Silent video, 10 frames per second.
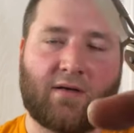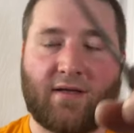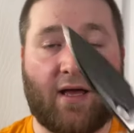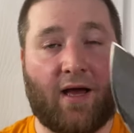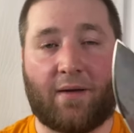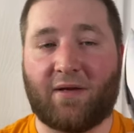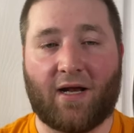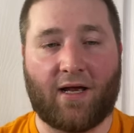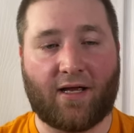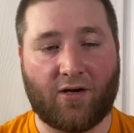Yeah, I mean
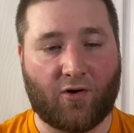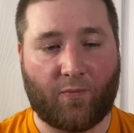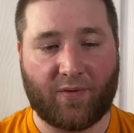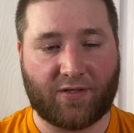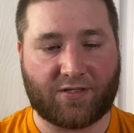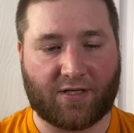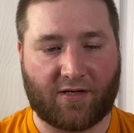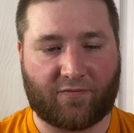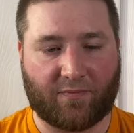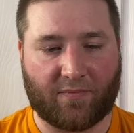I can open this
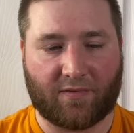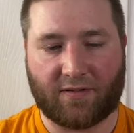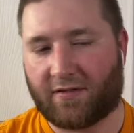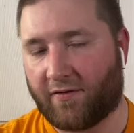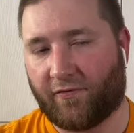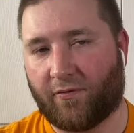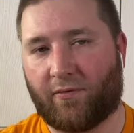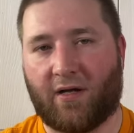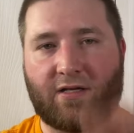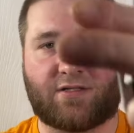knife different
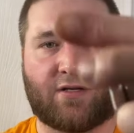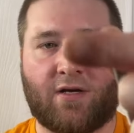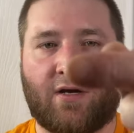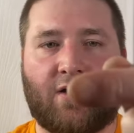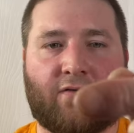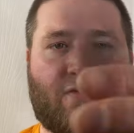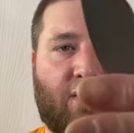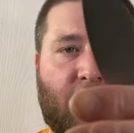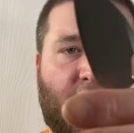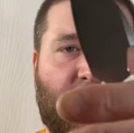ways. For
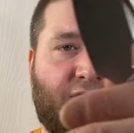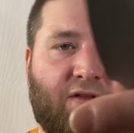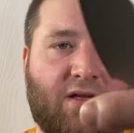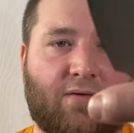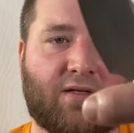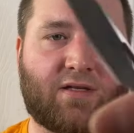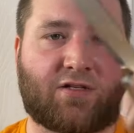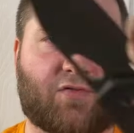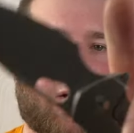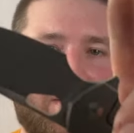a lefty with this
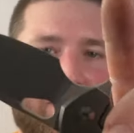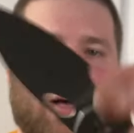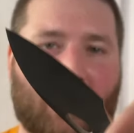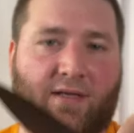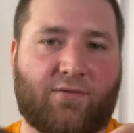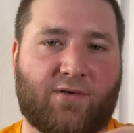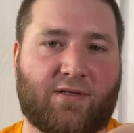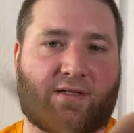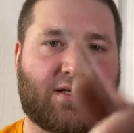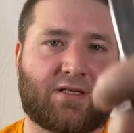frame lock, you
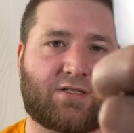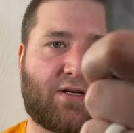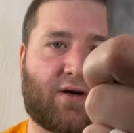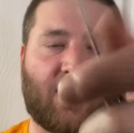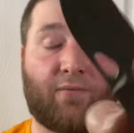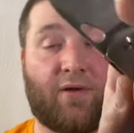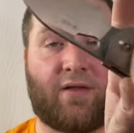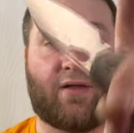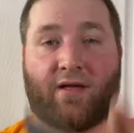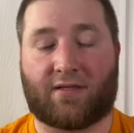wouldn't think so. I really
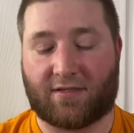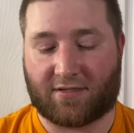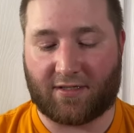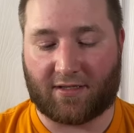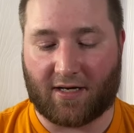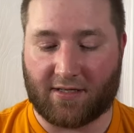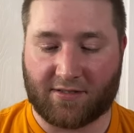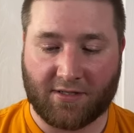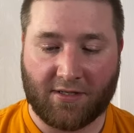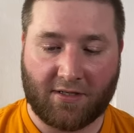like this thing, guys.
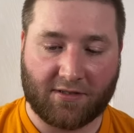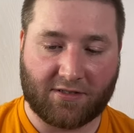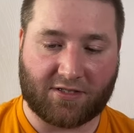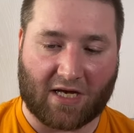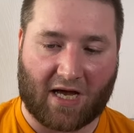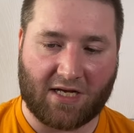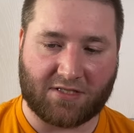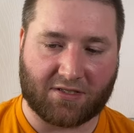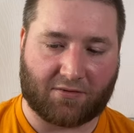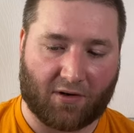The size
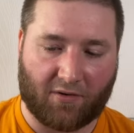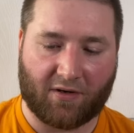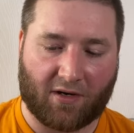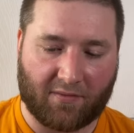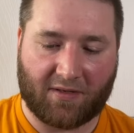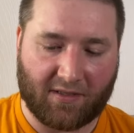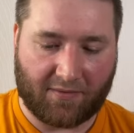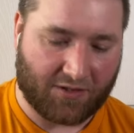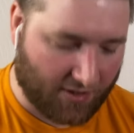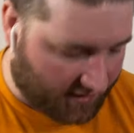is growing on me. Let
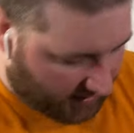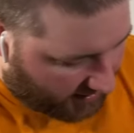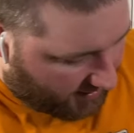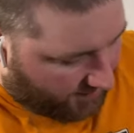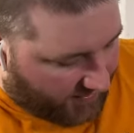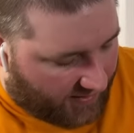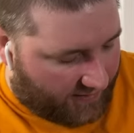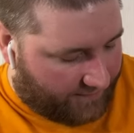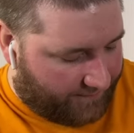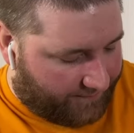me check the clip out.